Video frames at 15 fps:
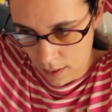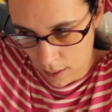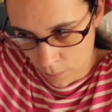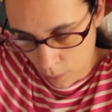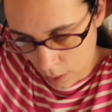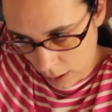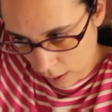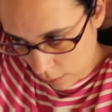
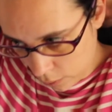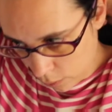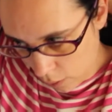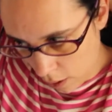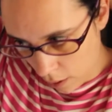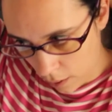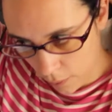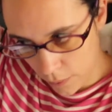I'm going to
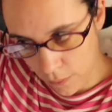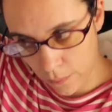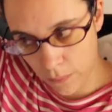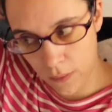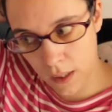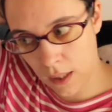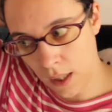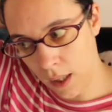a
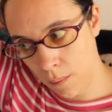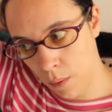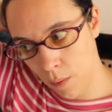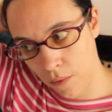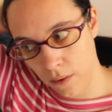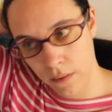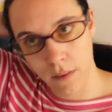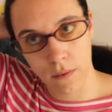Kiki
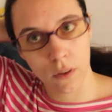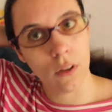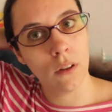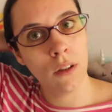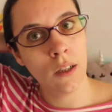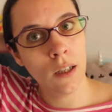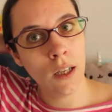Pop festival.